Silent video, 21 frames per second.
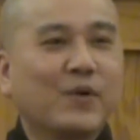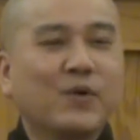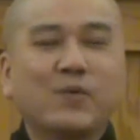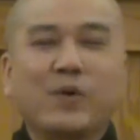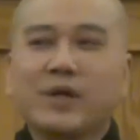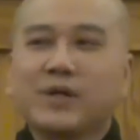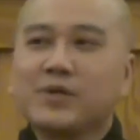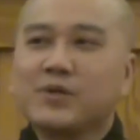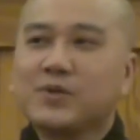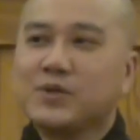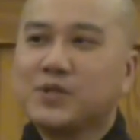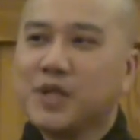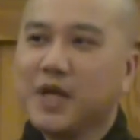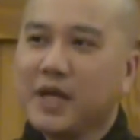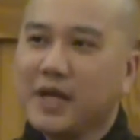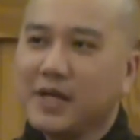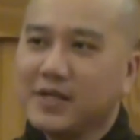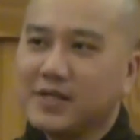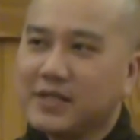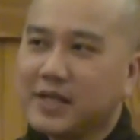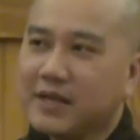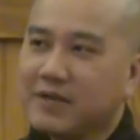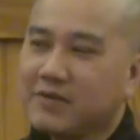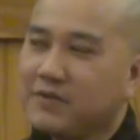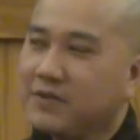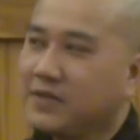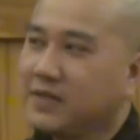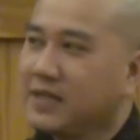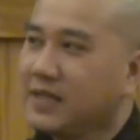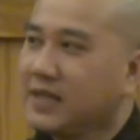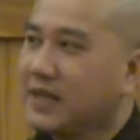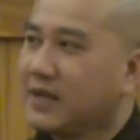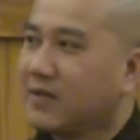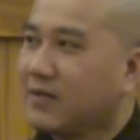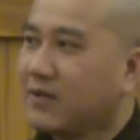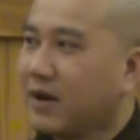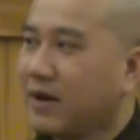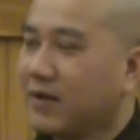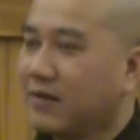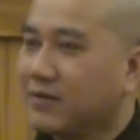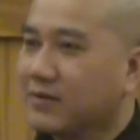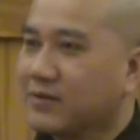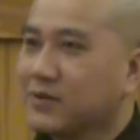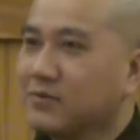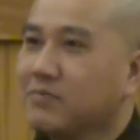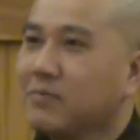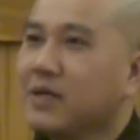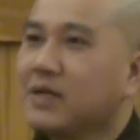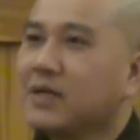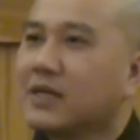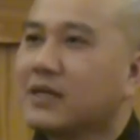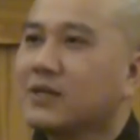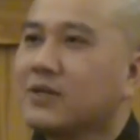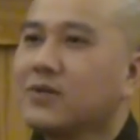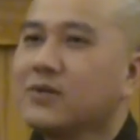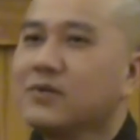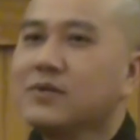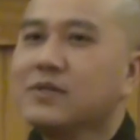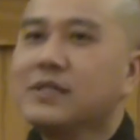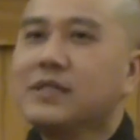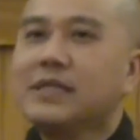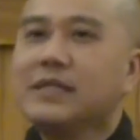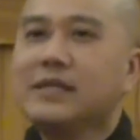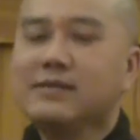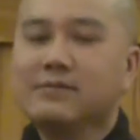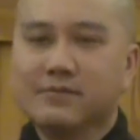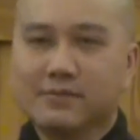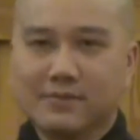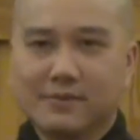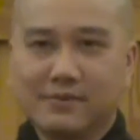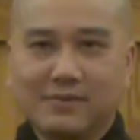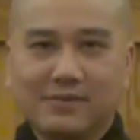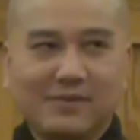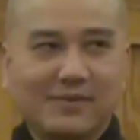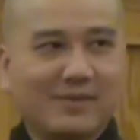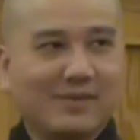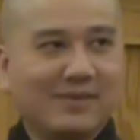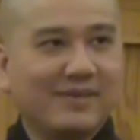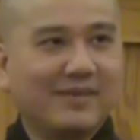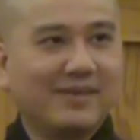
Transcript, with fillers: We want to change everything around to make it look new.